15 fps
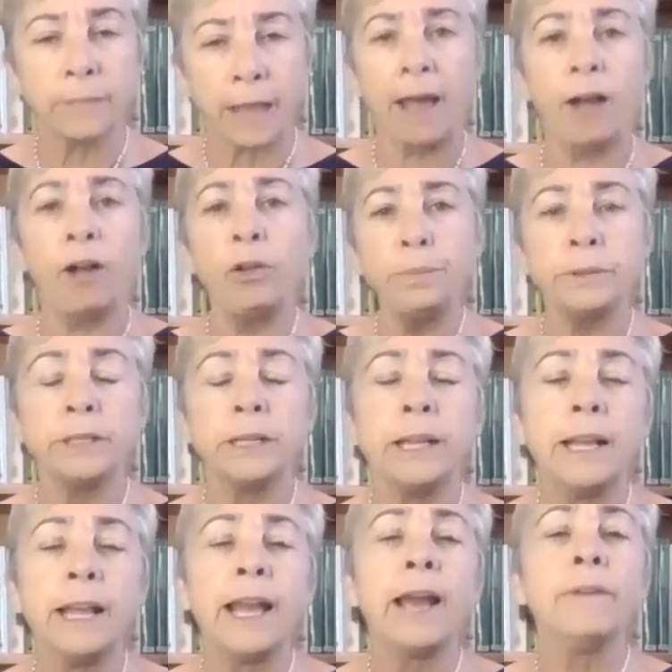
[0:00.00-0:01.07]
help.
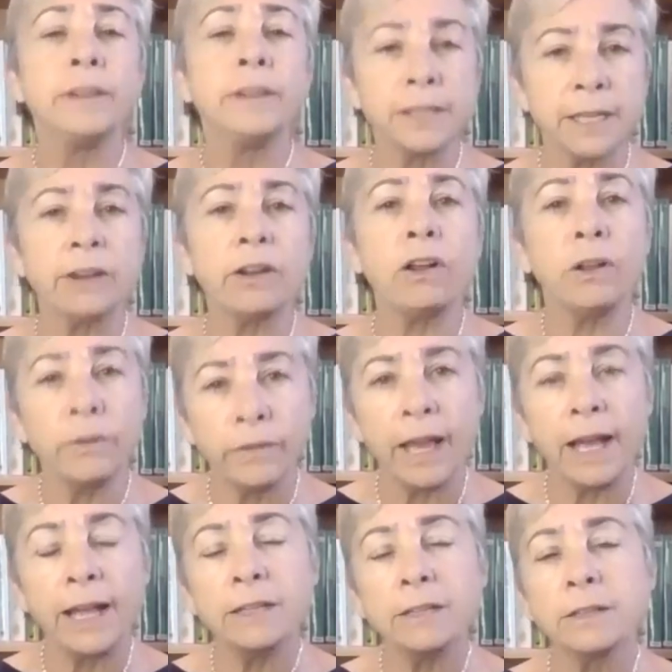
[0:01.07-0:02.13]
Having said all of
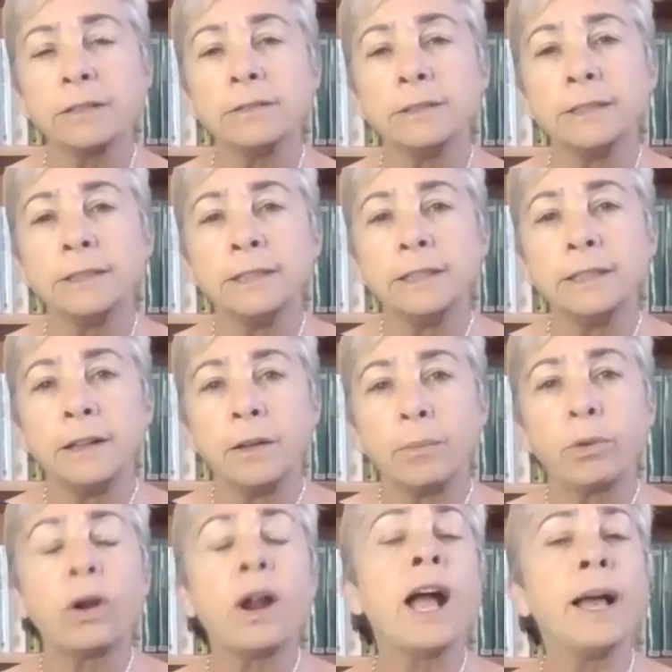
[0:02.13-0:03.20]
that,
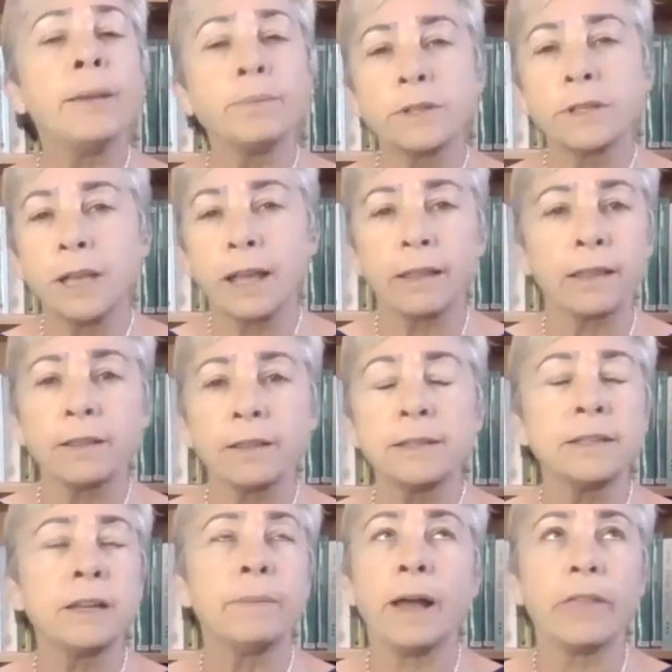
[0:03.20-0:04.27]
perhaps this
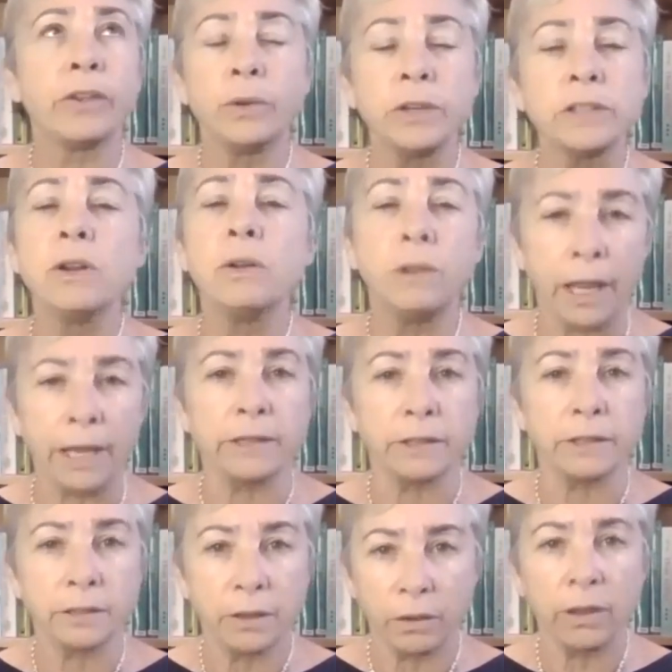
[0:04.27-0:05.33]
isn't about, there is no light.
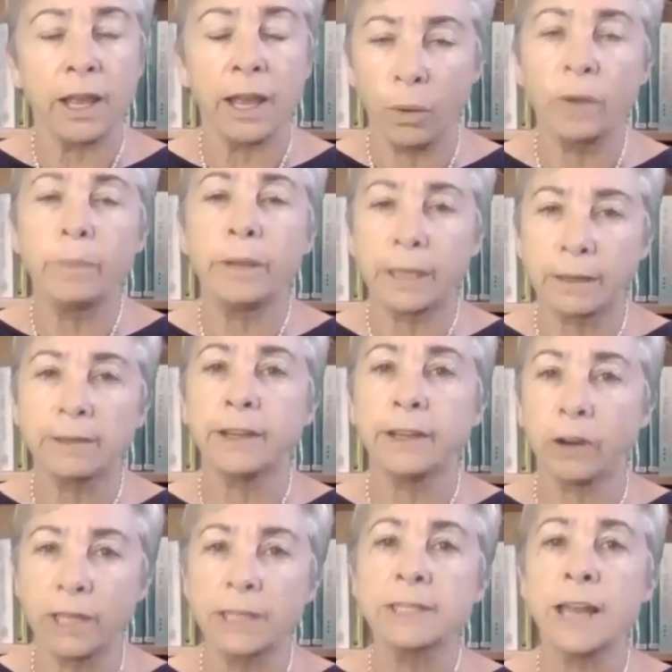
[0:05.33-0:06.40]
Okay, I want to be
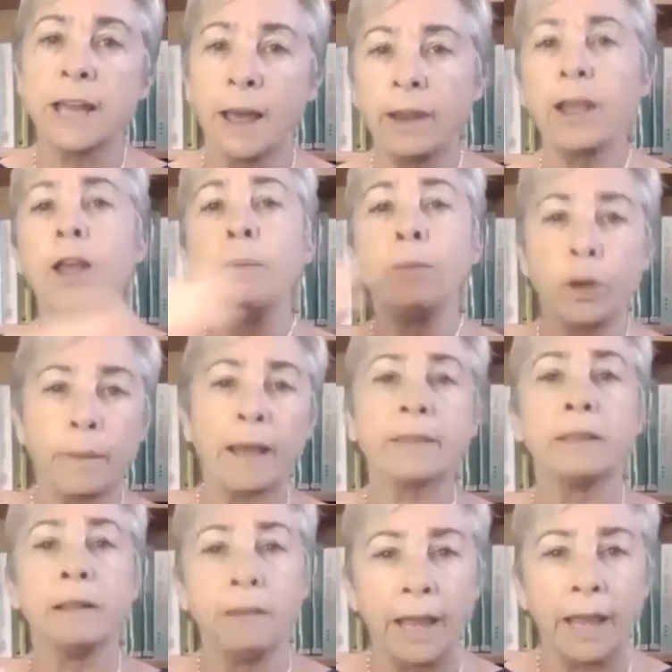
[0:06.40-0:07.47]
clear. Let's not put about
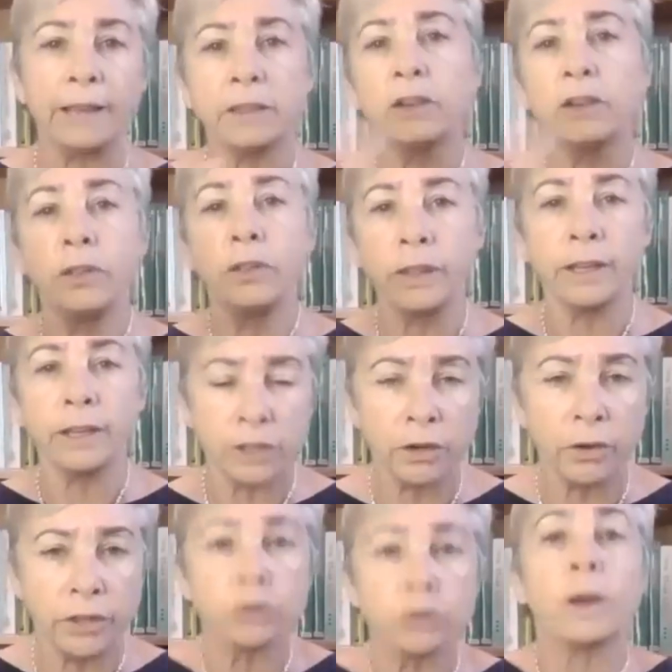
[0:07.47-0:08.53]
the light, the good things, the
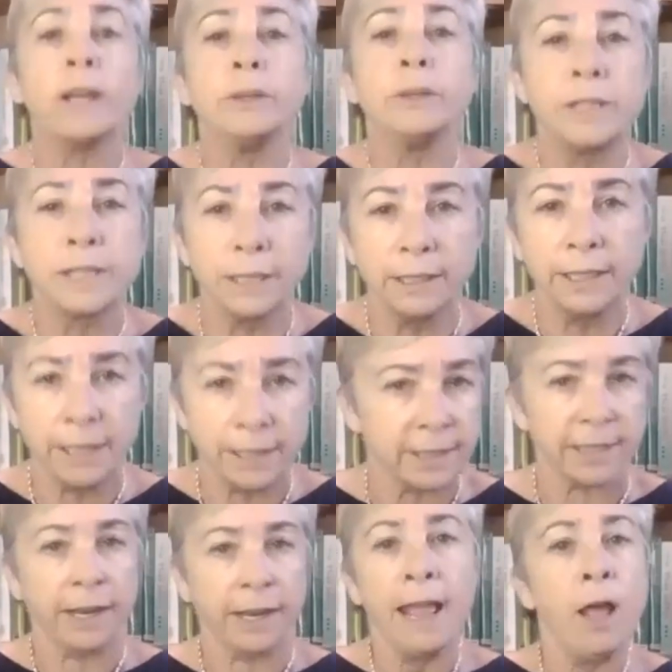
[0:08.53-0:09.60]
Israeli resilience
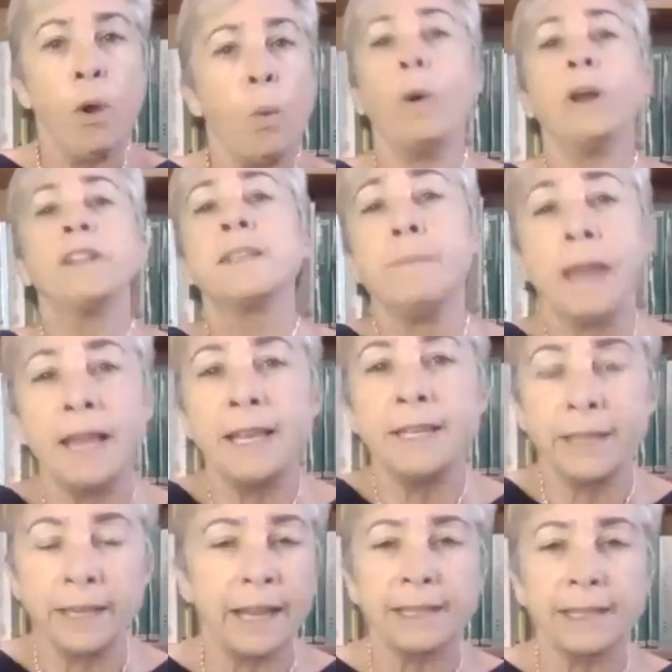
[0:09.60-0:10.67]
and what's
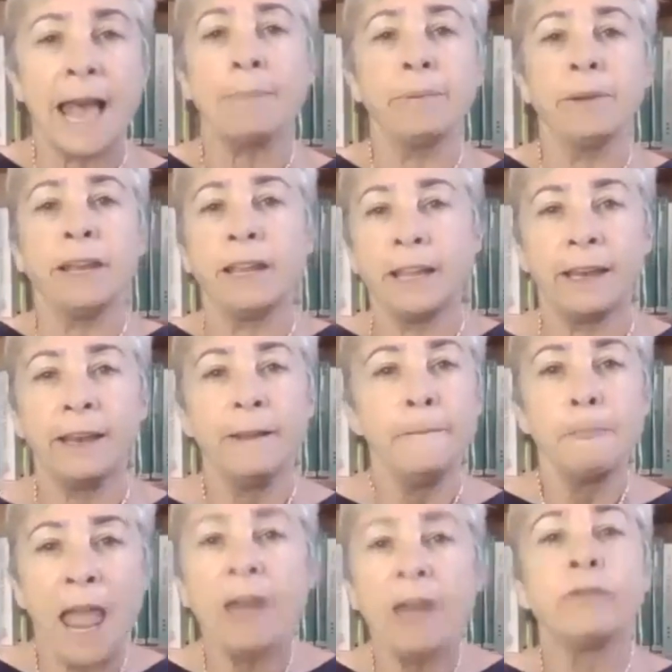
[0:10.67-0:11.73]
amazing that's happening and
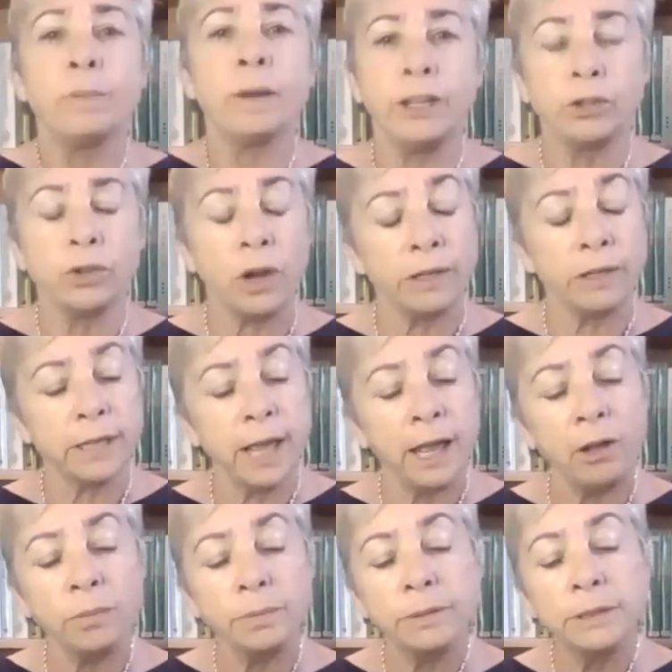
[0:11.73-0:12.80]
everybody trying to
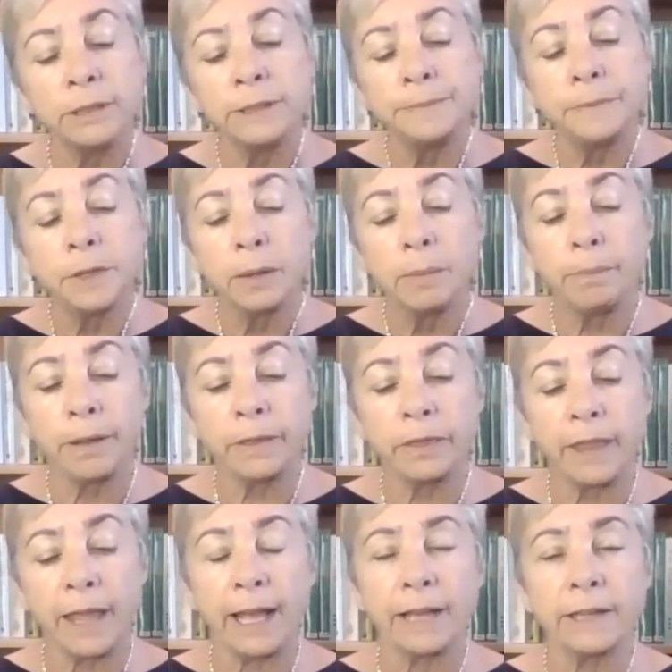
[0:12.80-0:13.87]
help. But
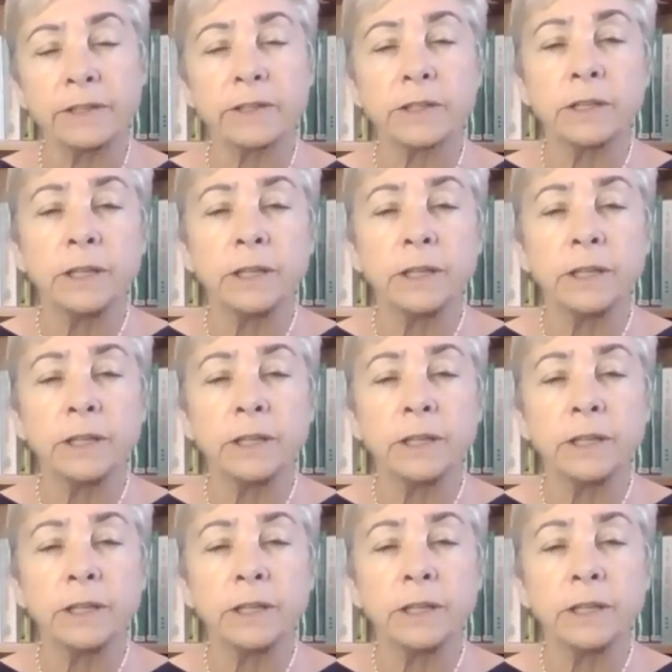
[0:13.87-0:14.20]
that